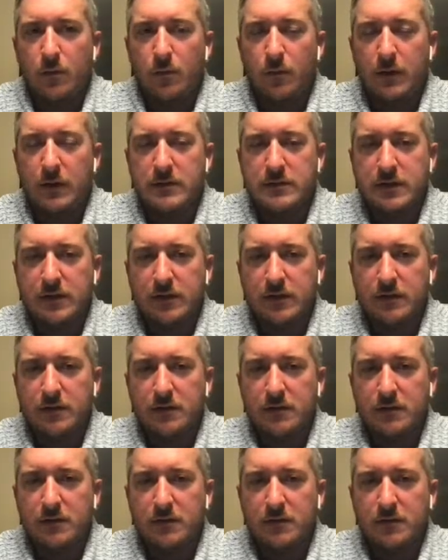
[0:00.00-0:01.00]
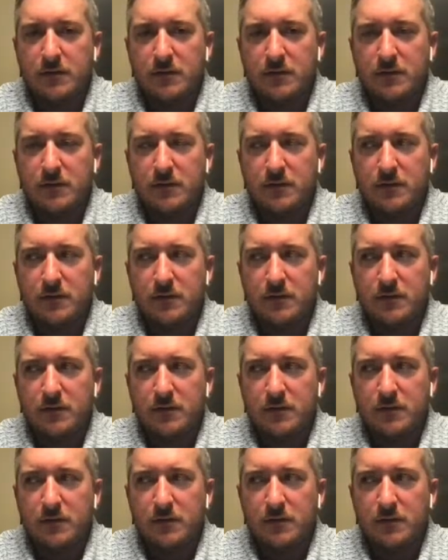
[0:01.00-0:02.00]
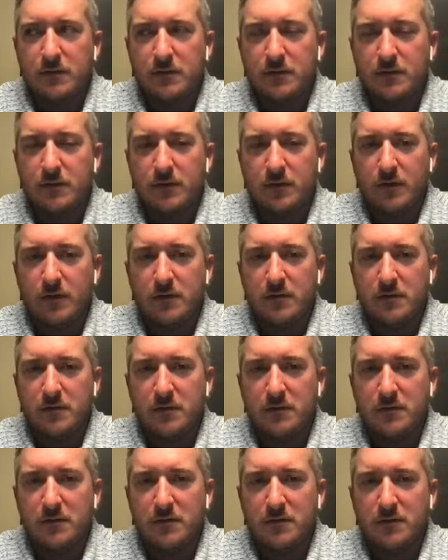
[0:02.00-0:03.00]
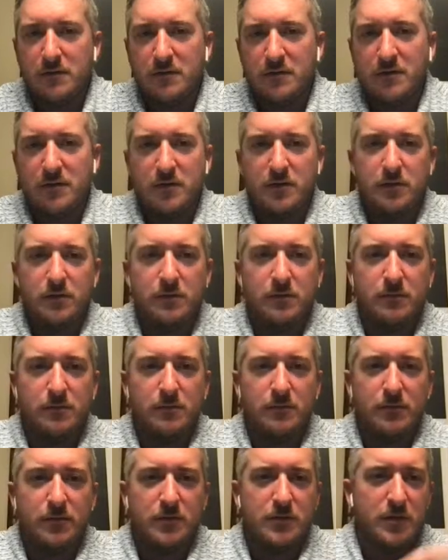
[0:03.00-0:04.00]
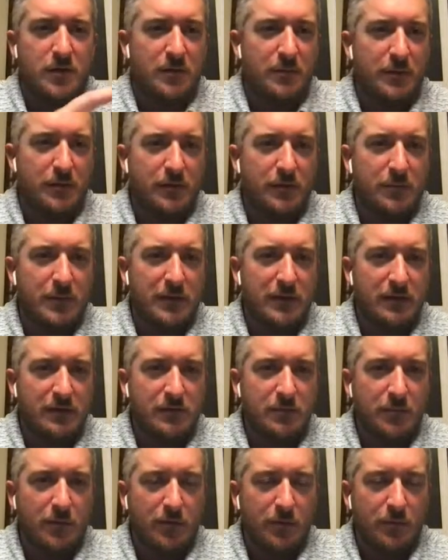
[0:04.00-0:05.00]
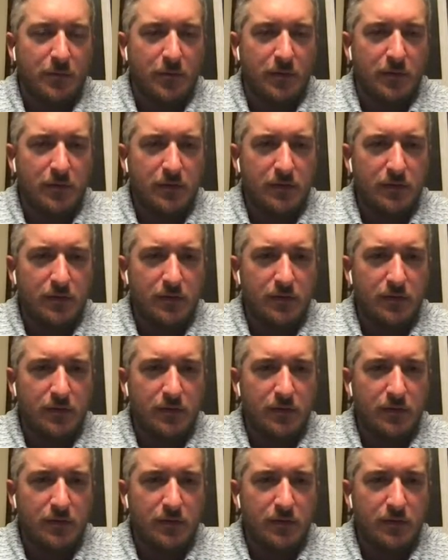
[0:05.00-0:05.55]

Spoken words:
Wait a second. Hold on. Are you talking about the meeting tomorrow morning?